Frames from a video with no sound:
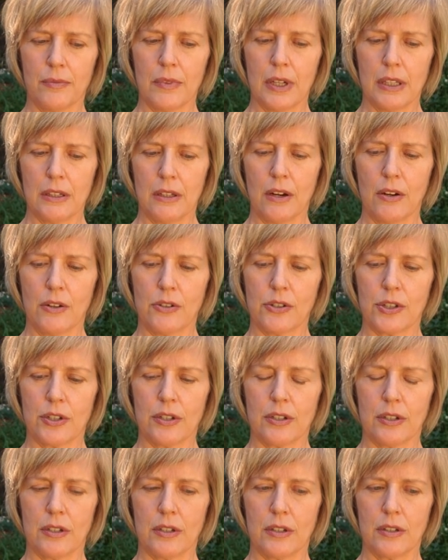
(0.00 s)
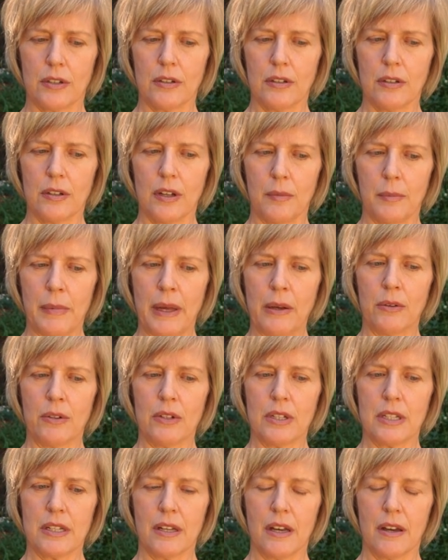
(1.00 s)
larger
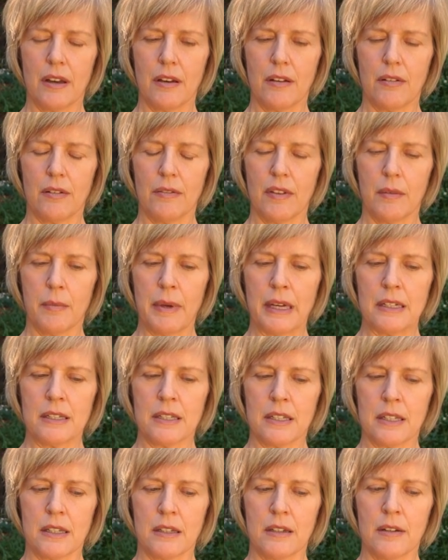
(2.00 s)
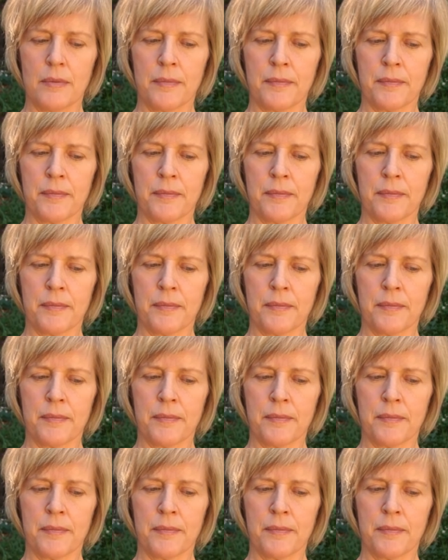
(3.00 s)
amount of the medicine.